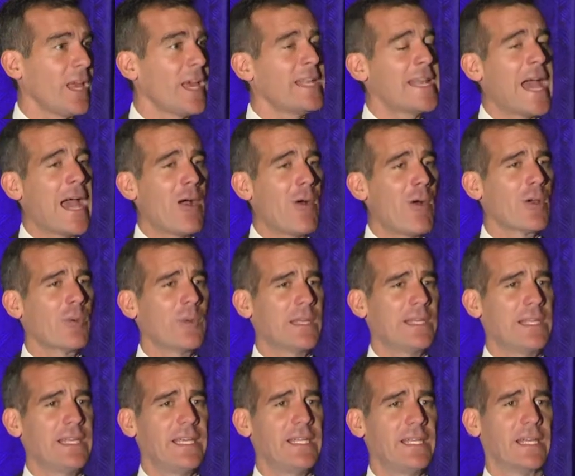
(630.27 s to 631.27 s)
And how are
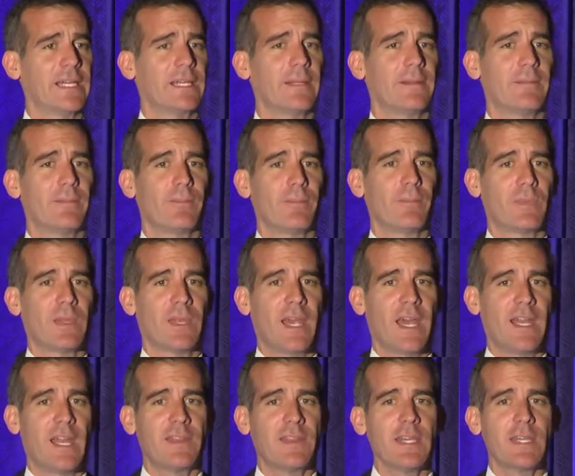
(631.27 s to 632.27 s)
we leading?
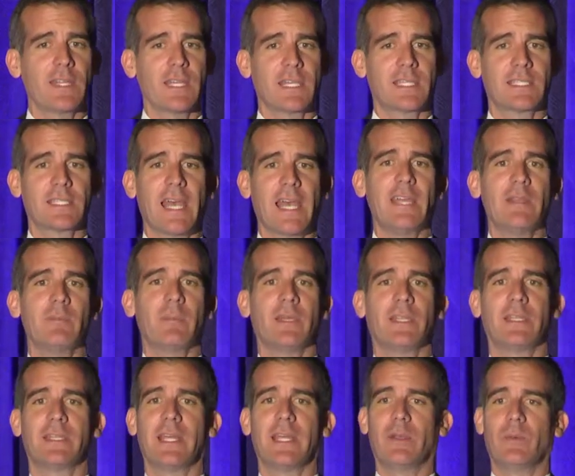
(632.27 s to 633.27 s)
And I think the
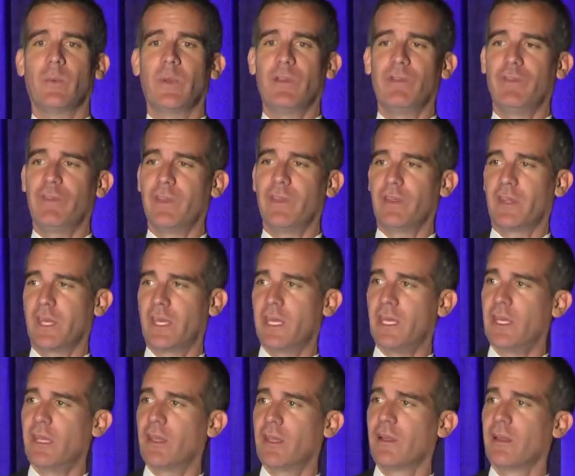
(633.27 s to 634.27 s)
excitement that we feel
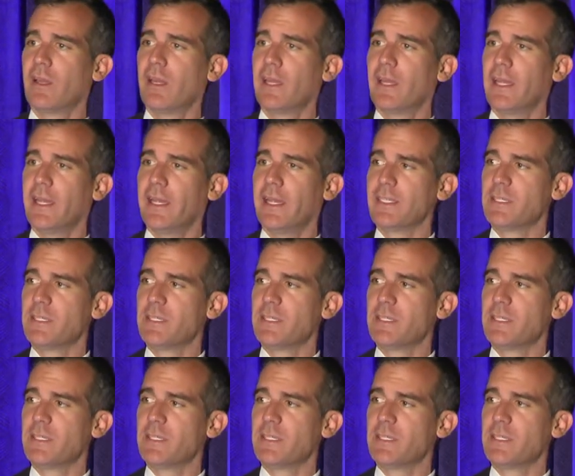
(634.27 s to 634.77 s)
here